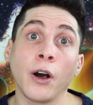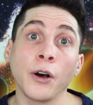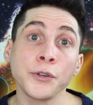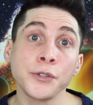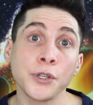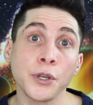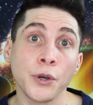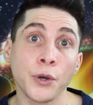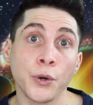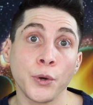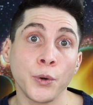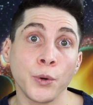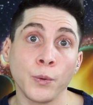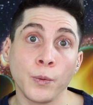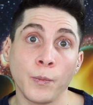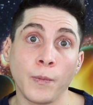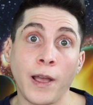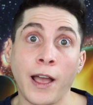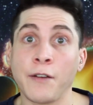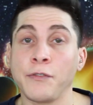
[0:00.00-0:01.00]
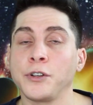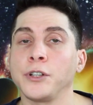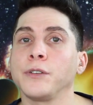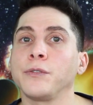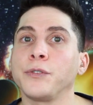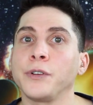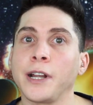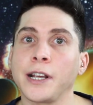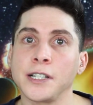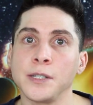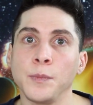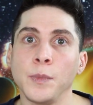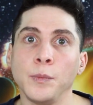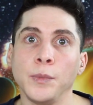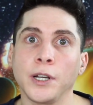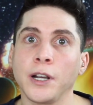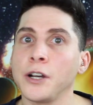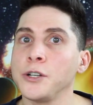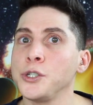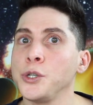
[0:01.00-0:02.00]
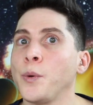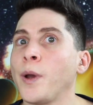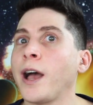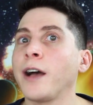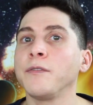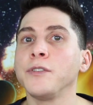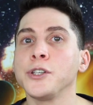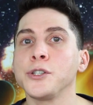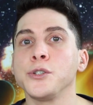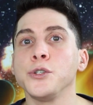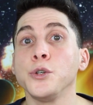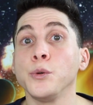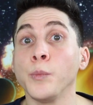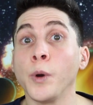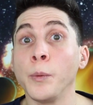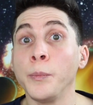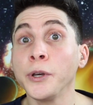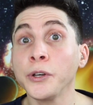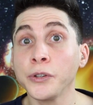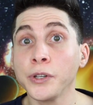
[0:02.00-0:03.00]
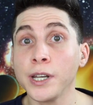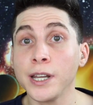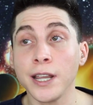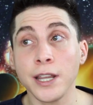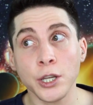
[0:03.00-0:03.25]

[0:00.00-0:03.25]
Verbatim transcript: Also, after the frenectomy, because you have this new mobility,